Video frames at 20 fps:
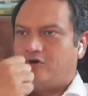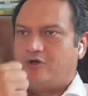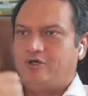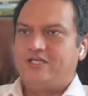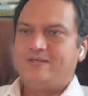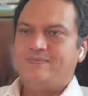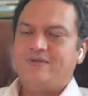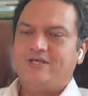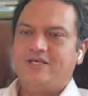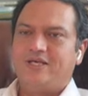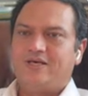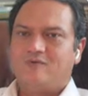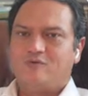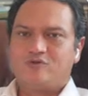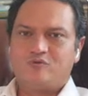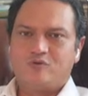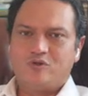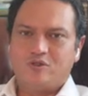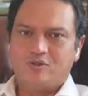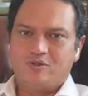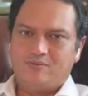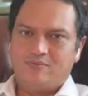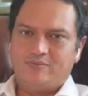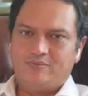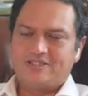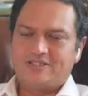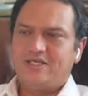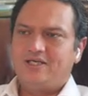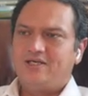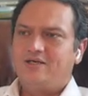TPA, which will be
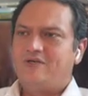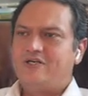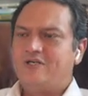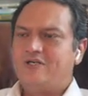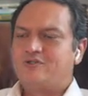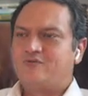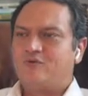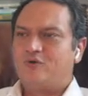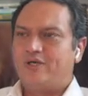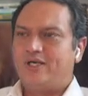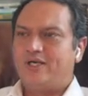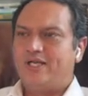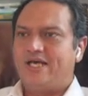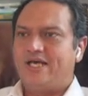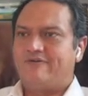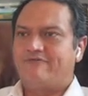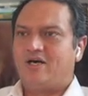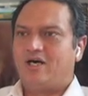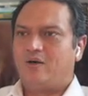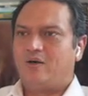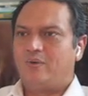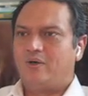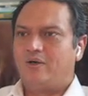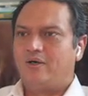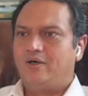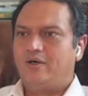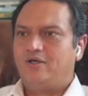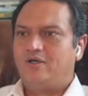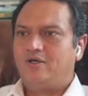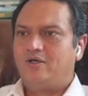extended to 4.5
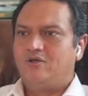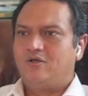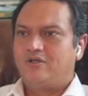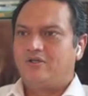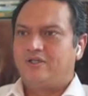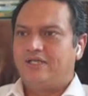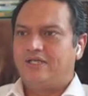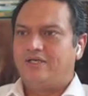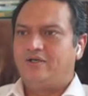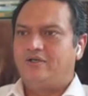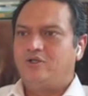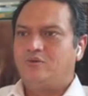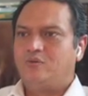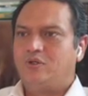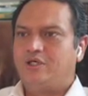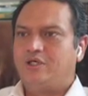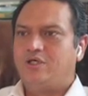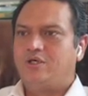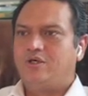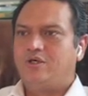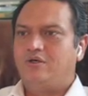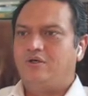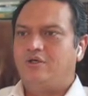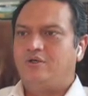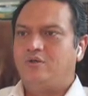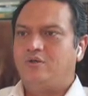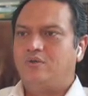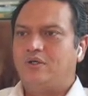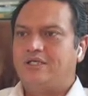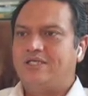hour, then you will
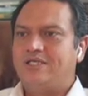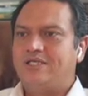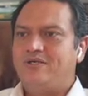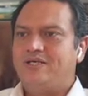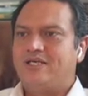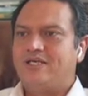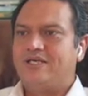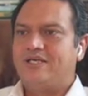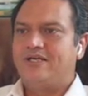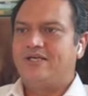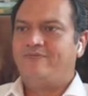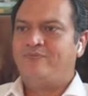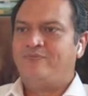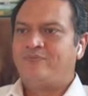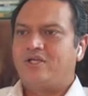do a TPA.